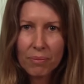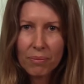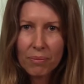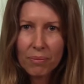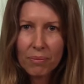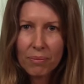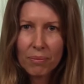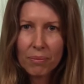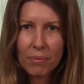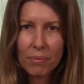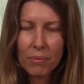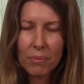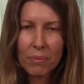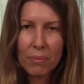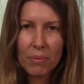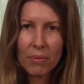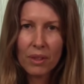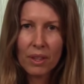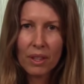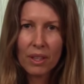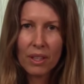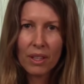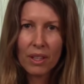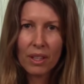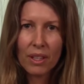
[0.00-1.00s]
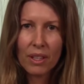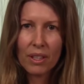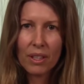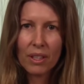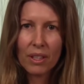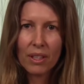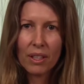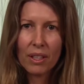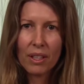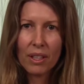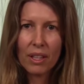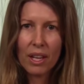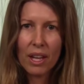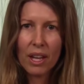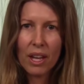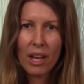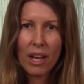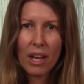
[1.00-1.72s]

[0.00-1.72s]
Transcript: Nothing is said.